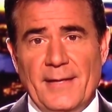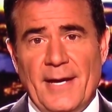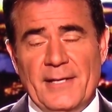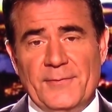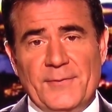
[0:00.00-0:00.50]

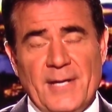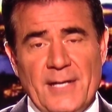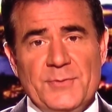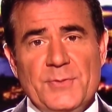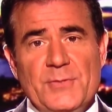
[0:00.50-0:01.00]
And if
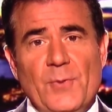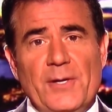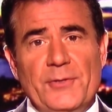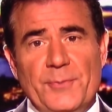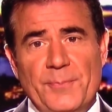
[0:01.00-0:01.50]
countries
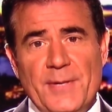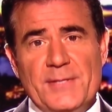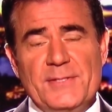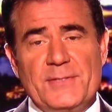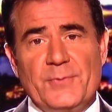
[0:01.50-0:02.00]
want to do
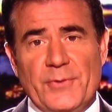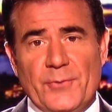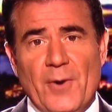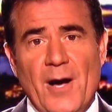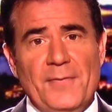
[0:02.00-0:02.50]
business with
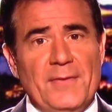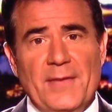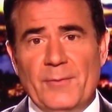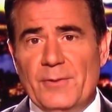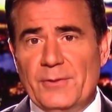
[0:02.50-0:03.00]
Iran, then
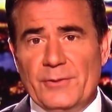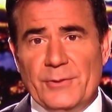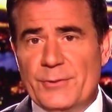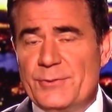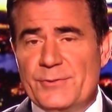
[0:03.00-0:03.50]
they will
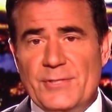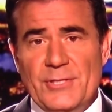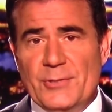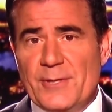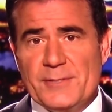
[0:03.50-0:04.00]
lose the
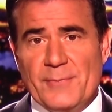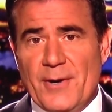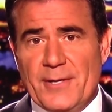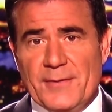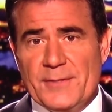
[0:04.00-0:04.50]
U.S.
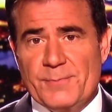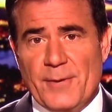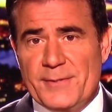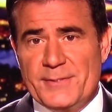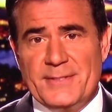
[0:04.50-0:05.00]
market. This
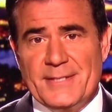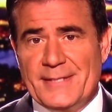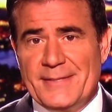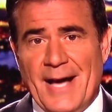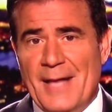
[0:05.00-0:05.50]
president
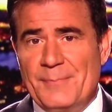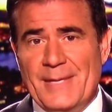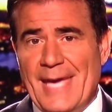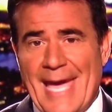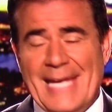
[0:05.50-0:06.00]
cannot
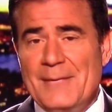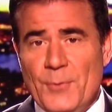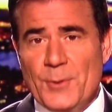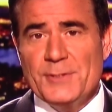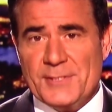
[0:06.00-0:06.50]
be any
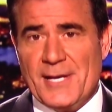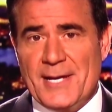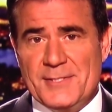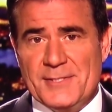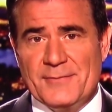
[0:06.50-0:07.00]
more
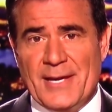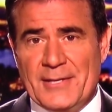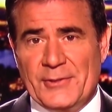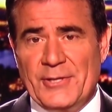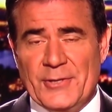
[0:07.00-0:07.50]
decisive
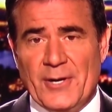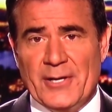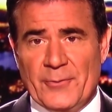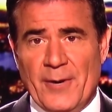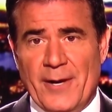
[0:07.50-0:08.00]
and clear
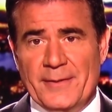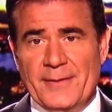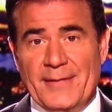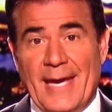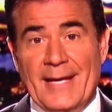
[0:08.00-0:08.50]
on Iran,
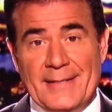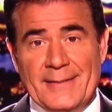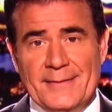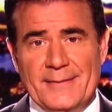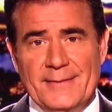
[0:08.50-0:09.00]
can he?